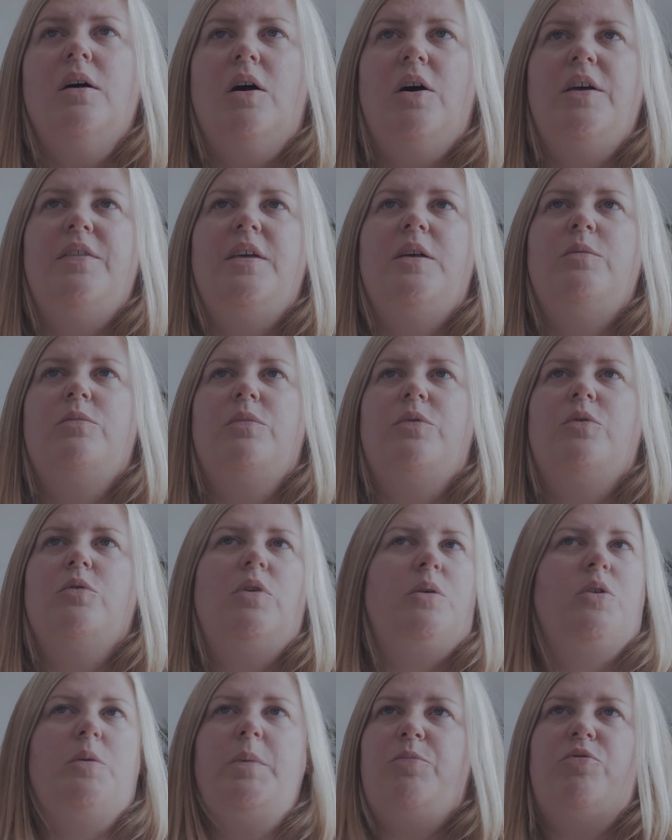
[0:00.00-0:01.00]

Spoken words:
I then thought, I'm going to be